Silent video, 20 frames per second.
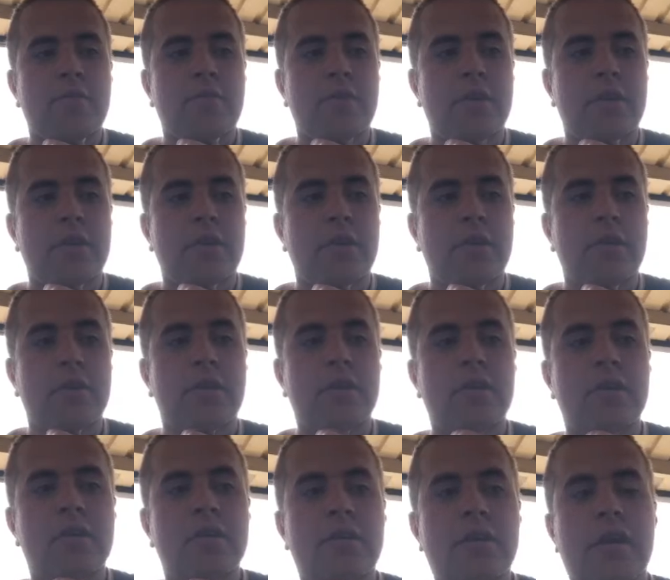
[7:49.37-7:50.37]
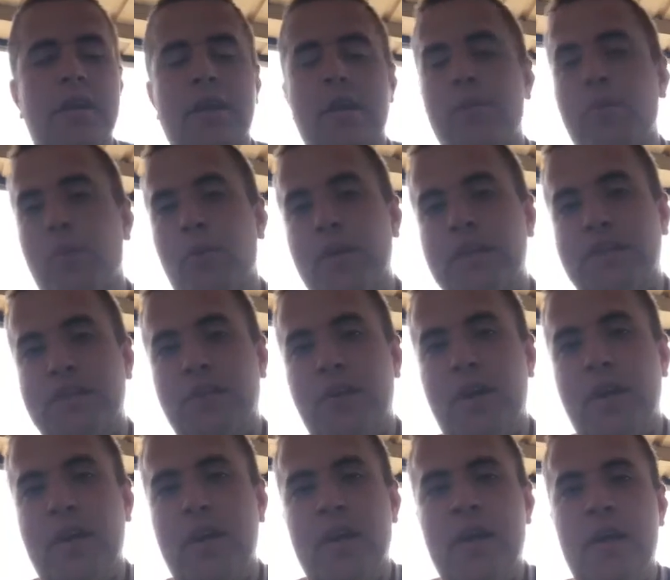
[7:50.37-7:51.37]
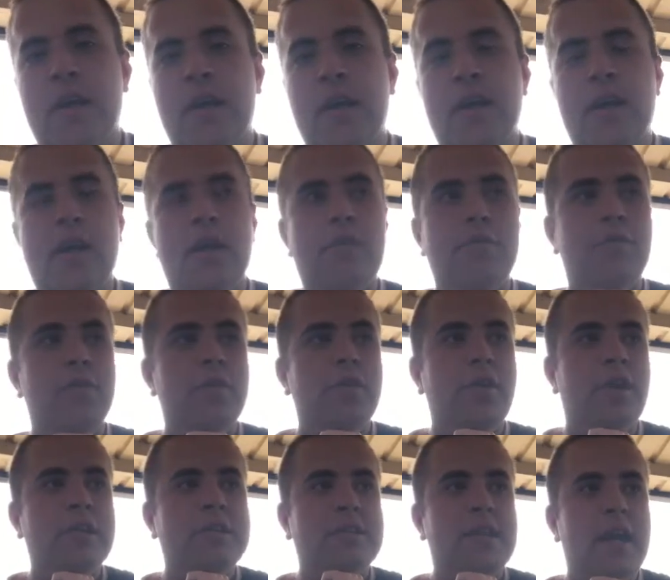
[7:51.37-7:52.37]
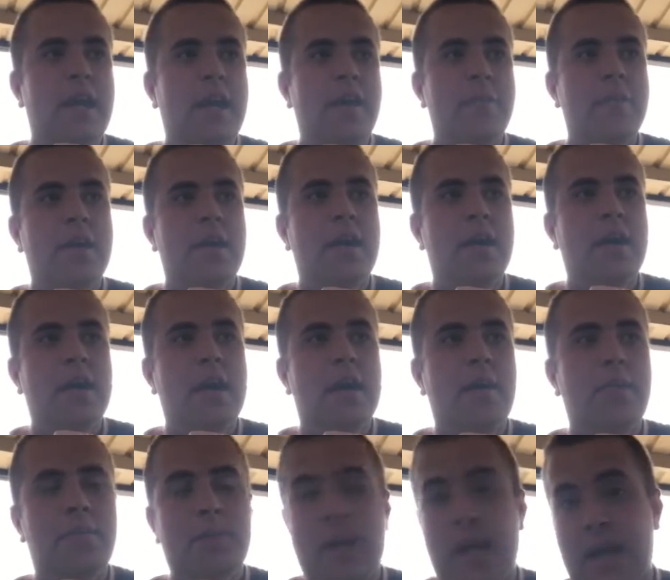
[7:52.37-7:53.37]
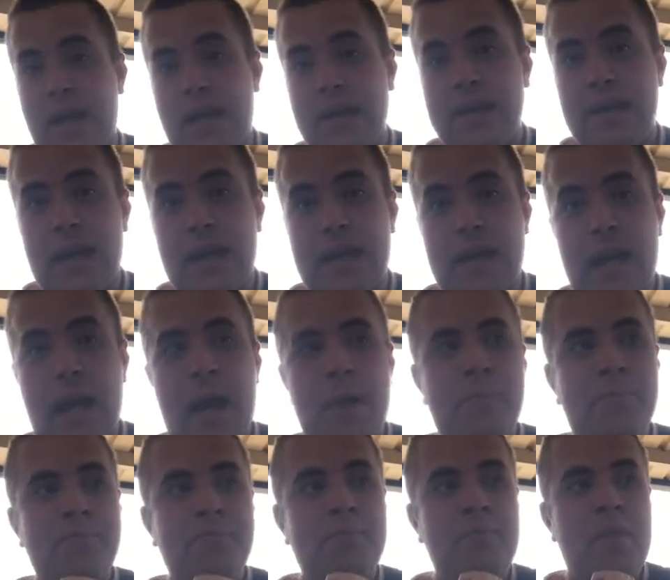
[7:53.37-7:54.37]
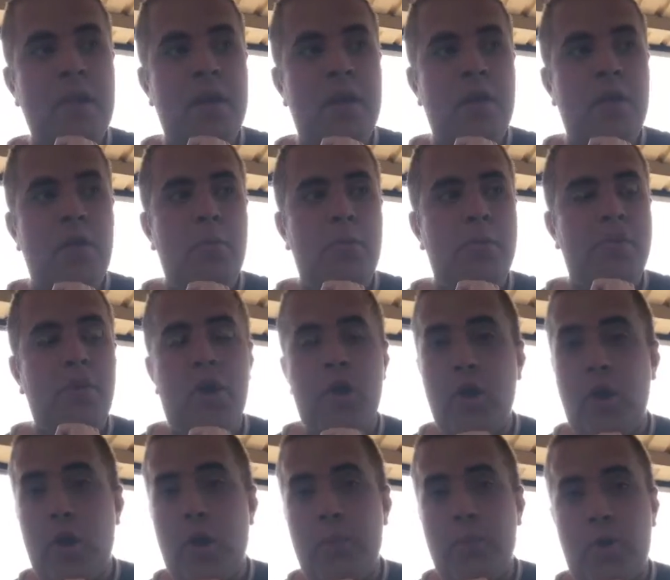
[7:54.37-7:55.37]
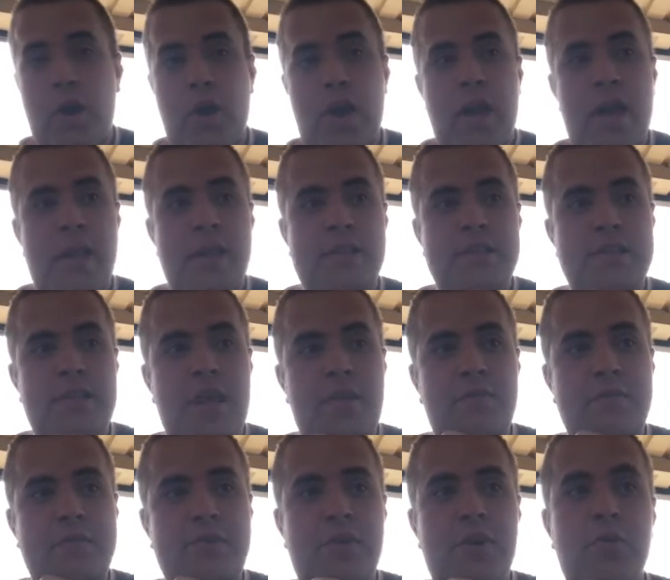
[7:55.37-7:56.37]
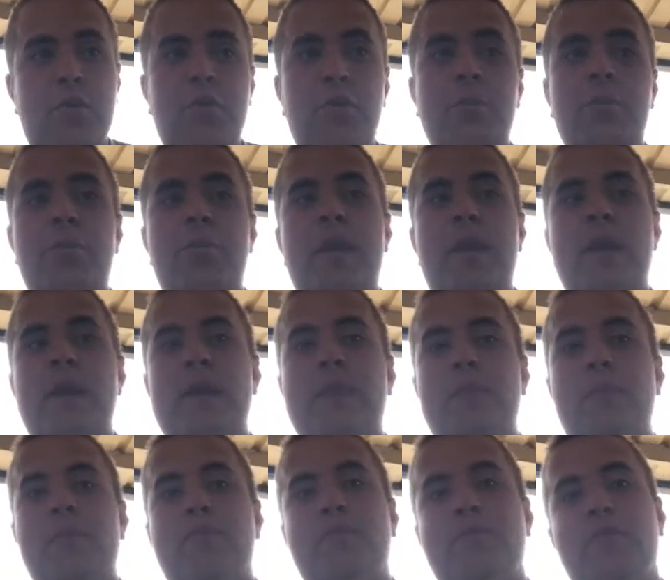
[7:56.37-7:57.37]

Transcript: the number one side for the Knights team playing in that game. With no Haimel Hunt, Stafford Toa will be number